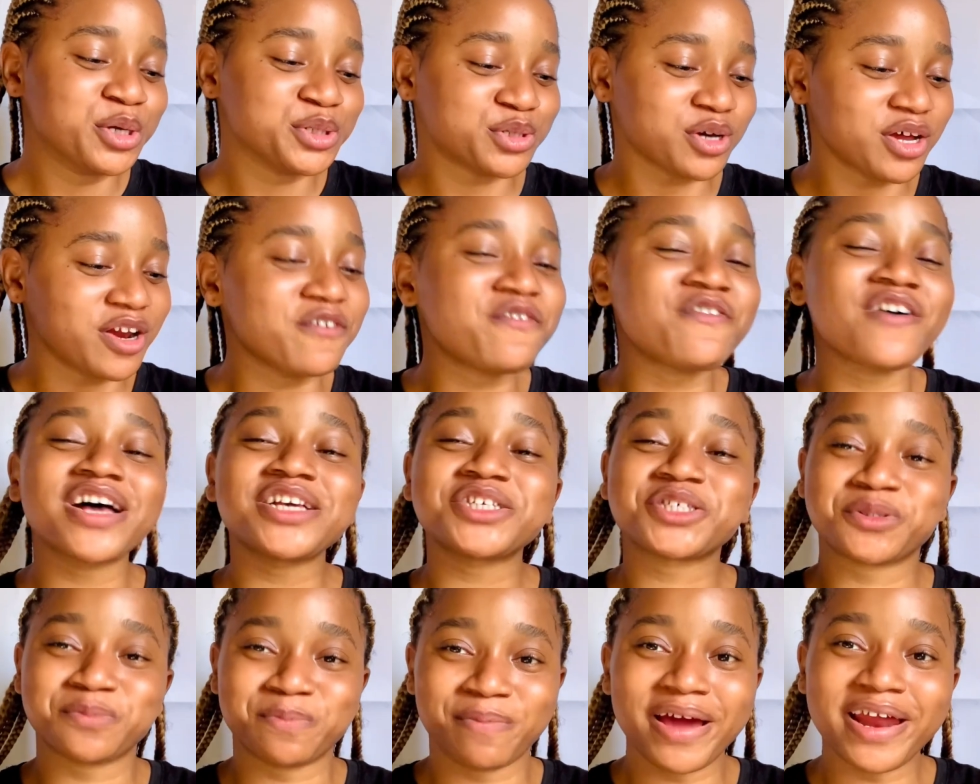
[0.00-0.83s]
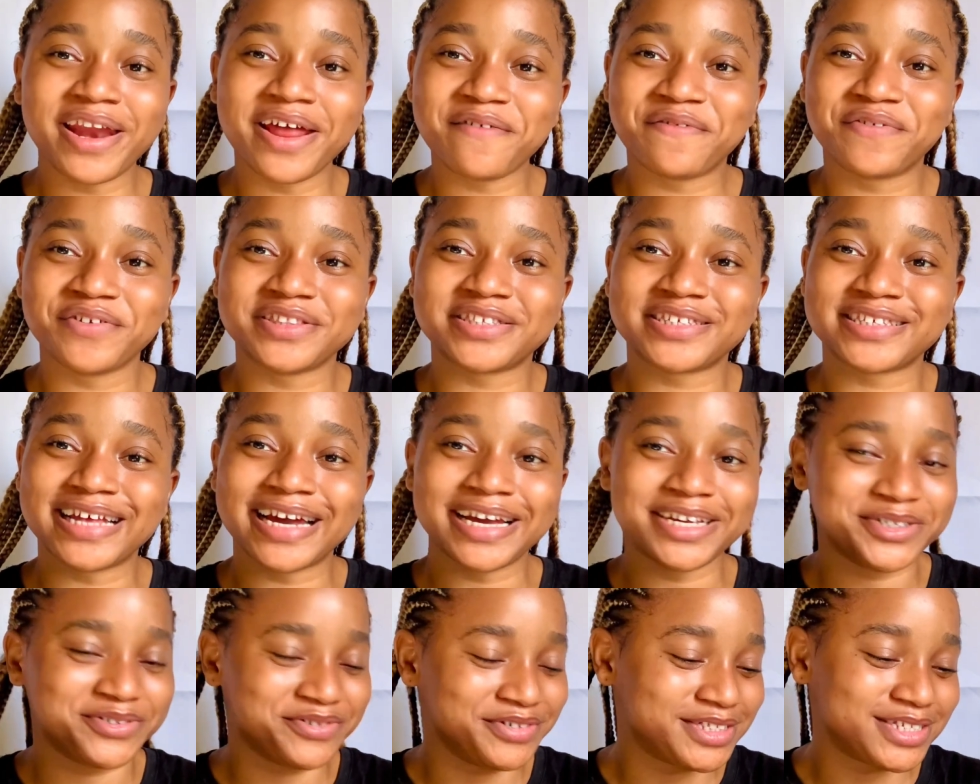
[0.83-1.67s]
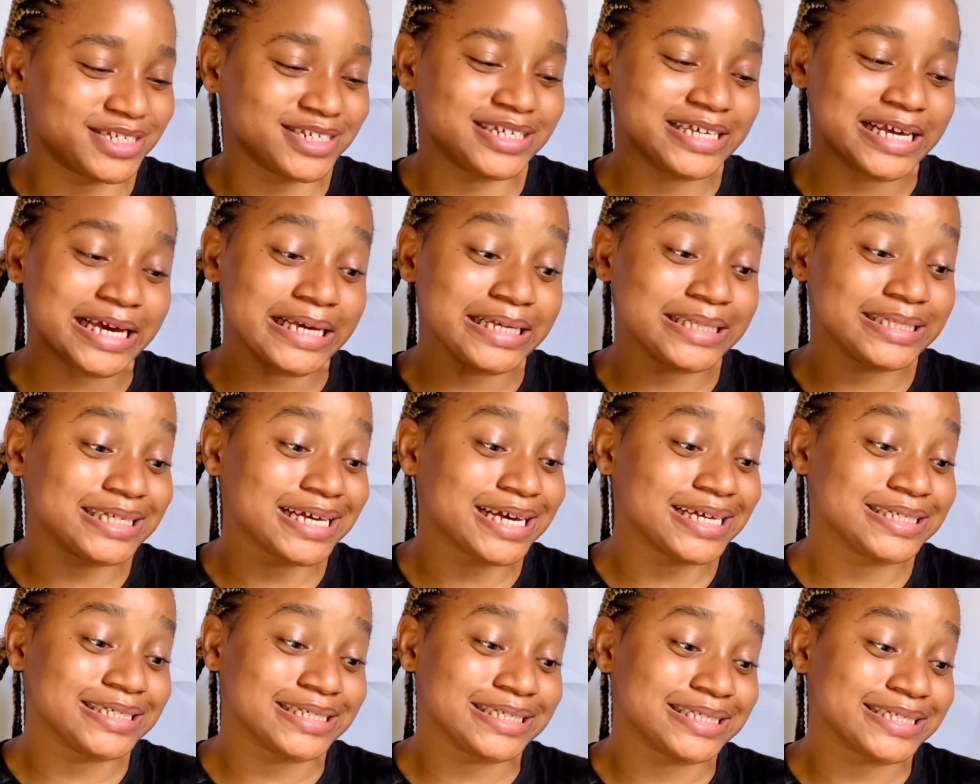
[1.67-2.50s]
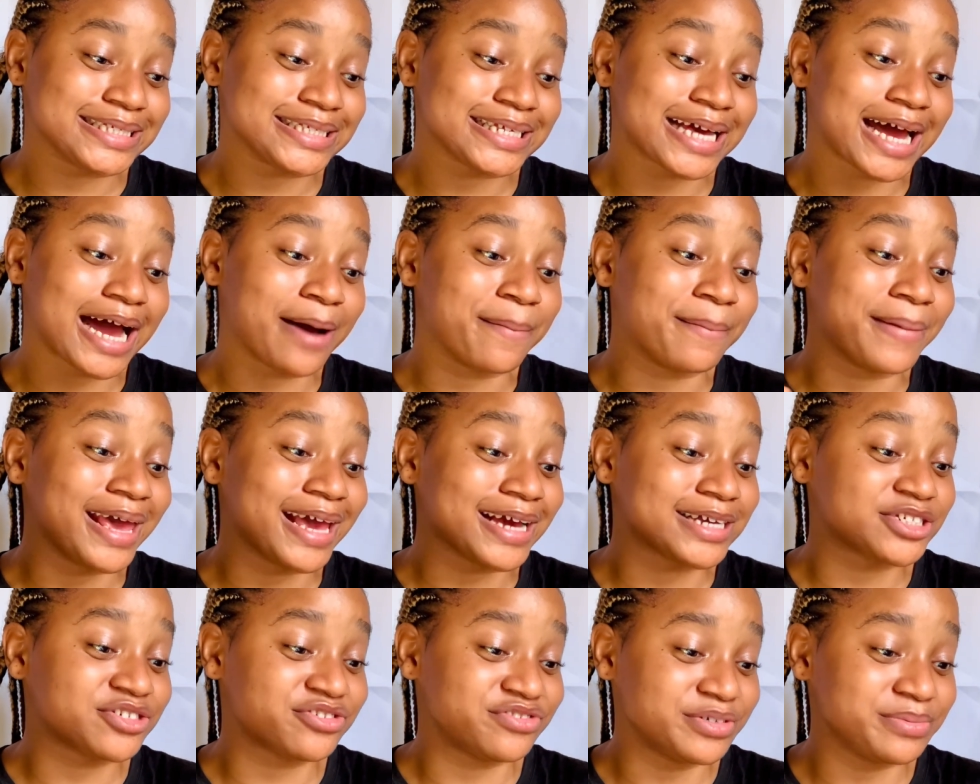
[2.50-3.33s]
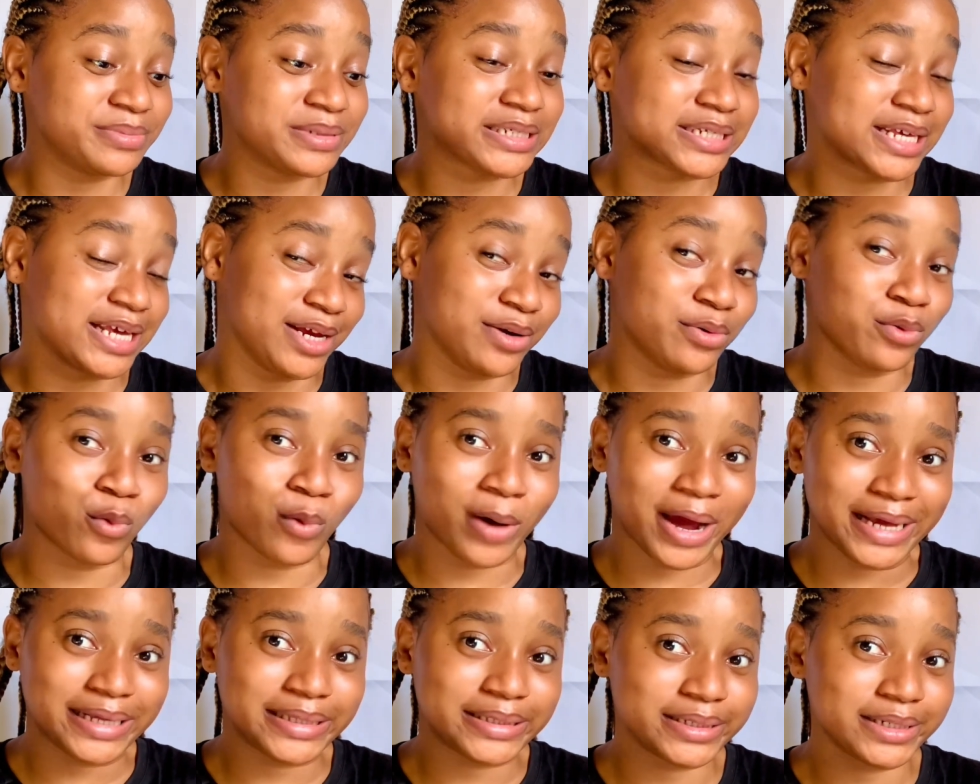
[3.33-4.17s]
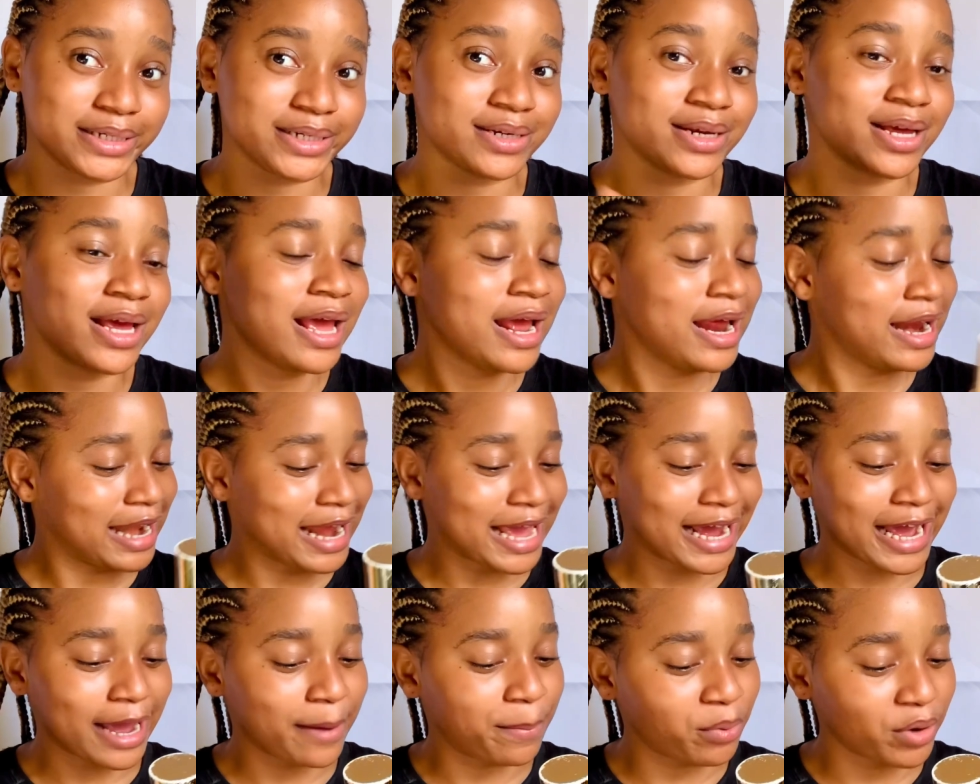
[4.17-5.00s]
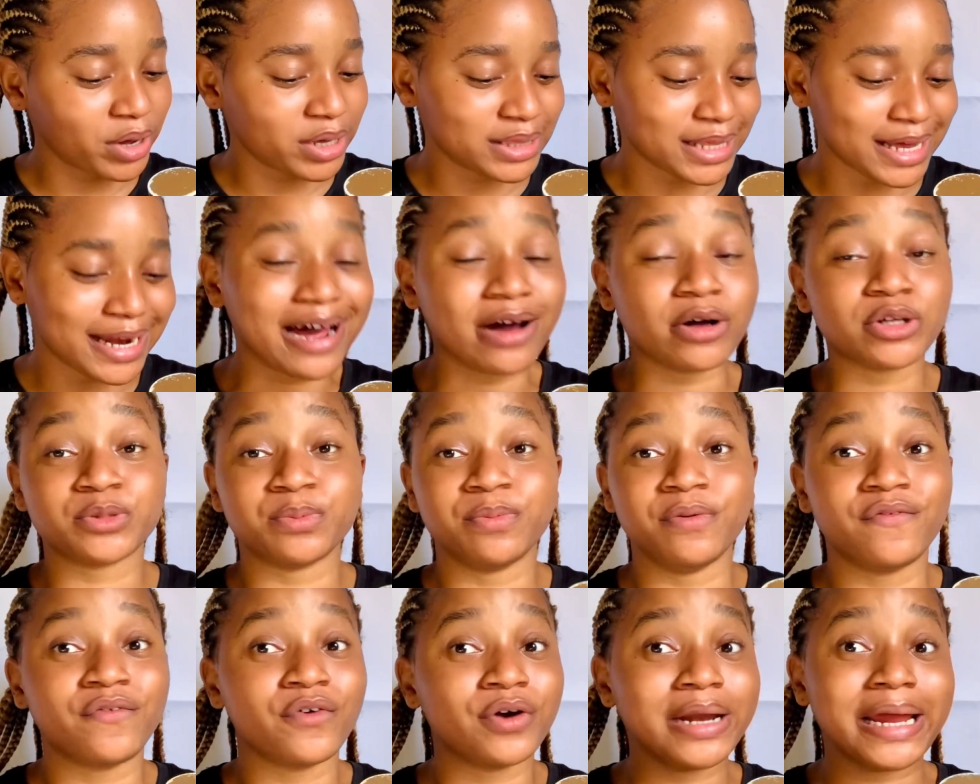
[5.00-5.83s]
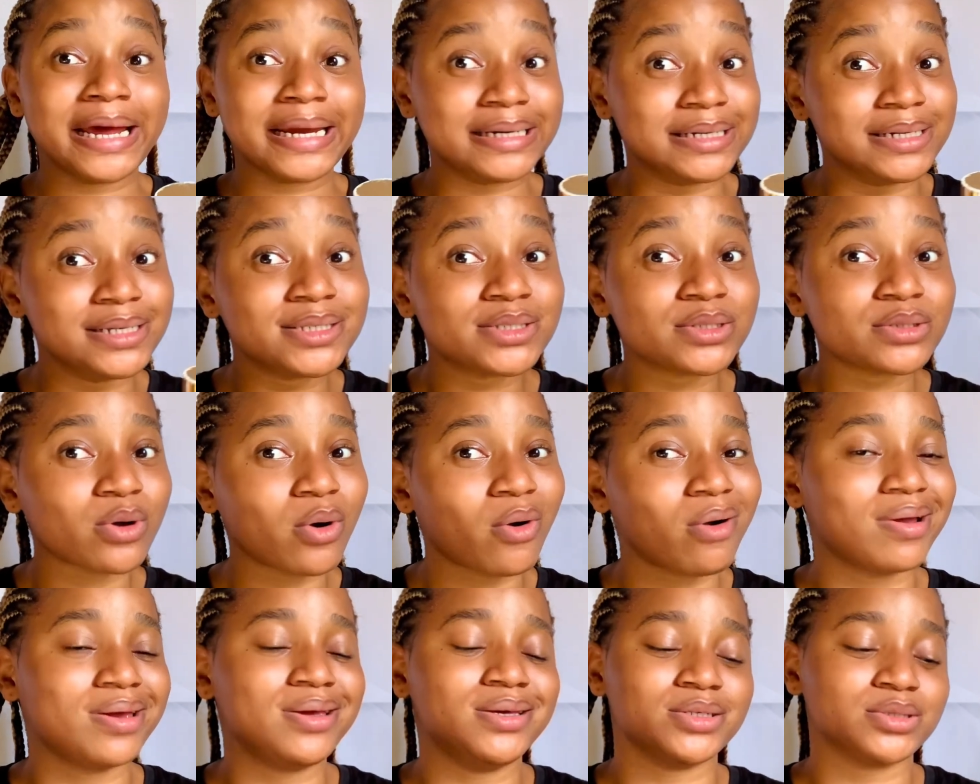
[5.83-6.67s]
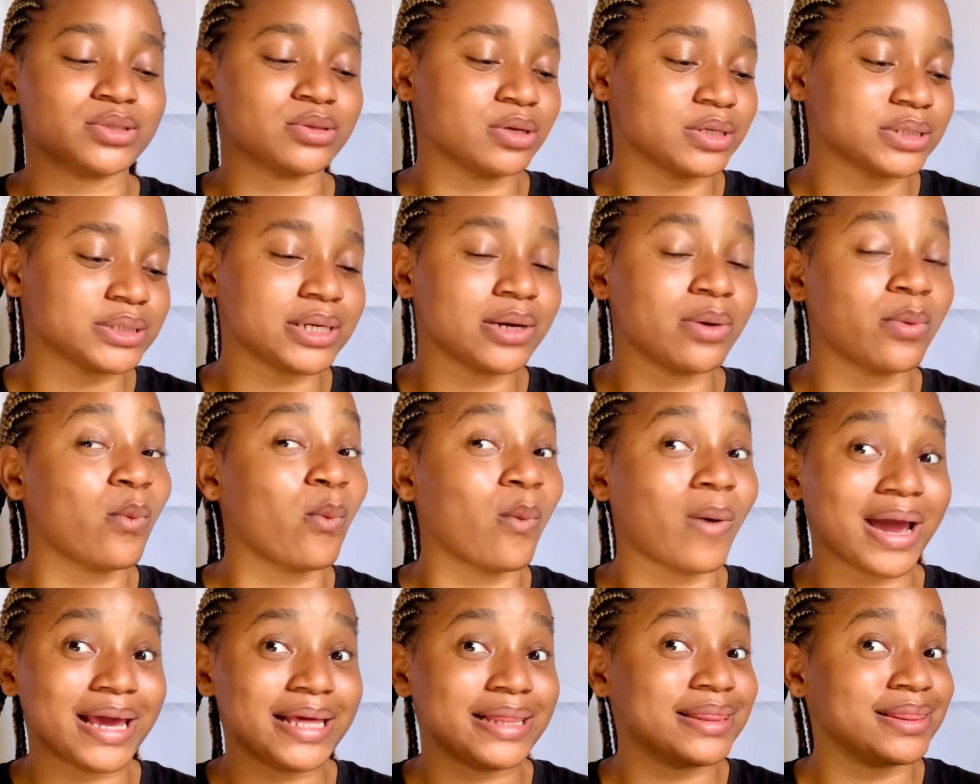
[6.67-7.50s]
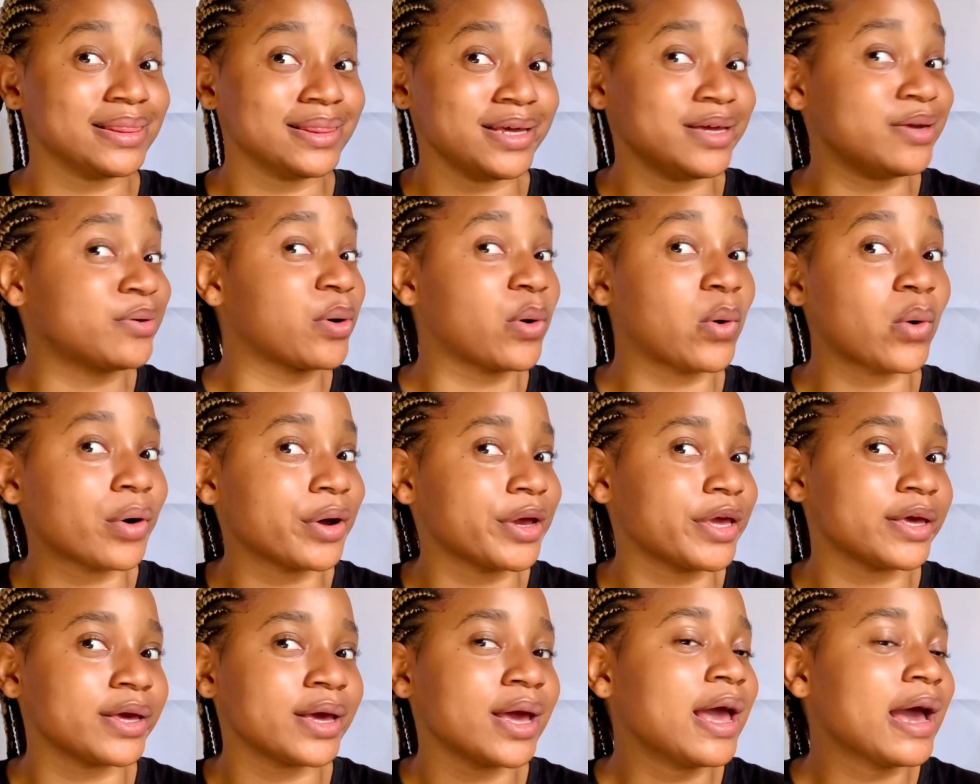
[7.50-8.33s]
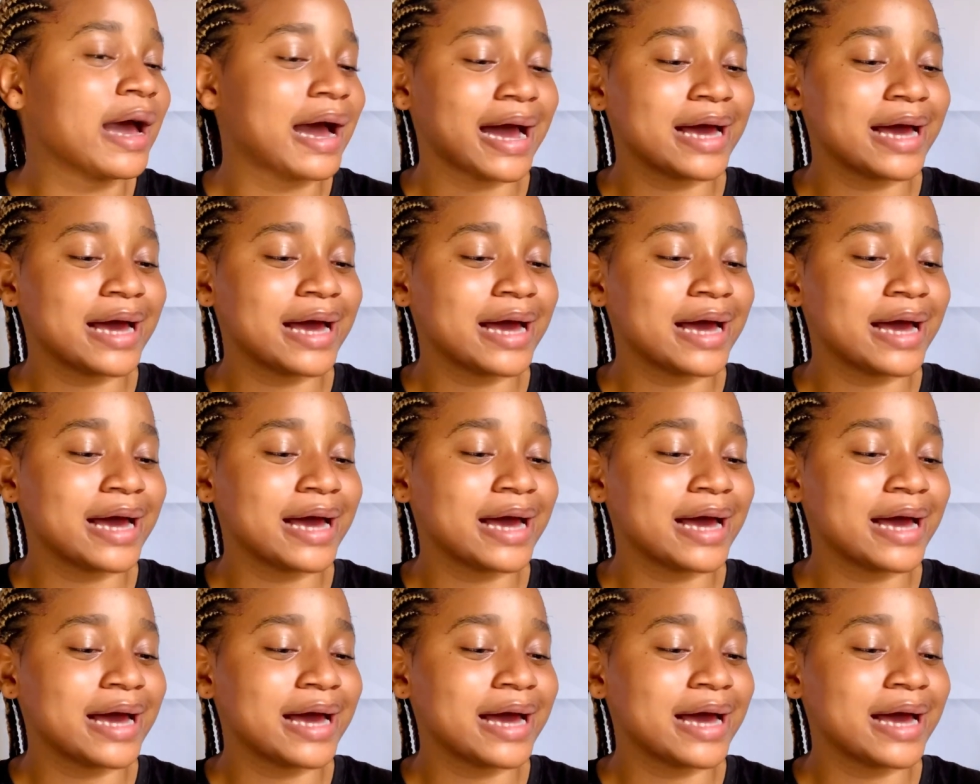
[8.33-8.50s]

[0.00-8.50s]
So the first benefit that is written here, it says it's um extreme skin whitening. Like I pointed out before that this oil is not a whitening oil.